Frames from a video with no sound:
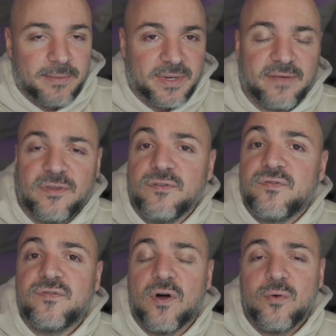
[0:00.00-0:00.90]
But if you
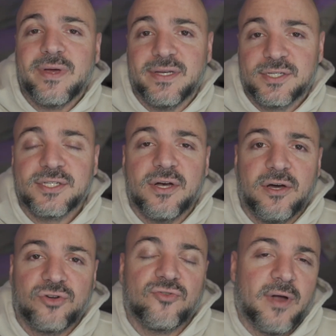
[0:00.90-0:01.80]
focus on
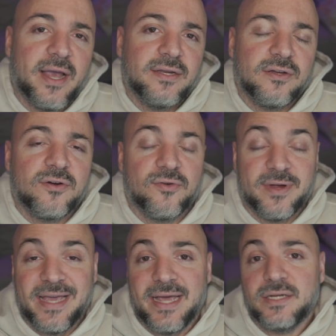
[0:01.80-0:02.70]
trying to
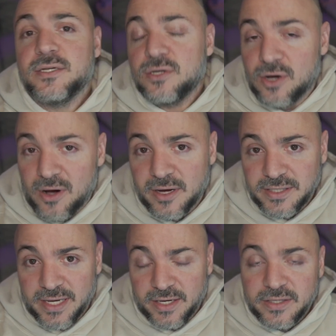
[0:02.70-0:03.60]
create content,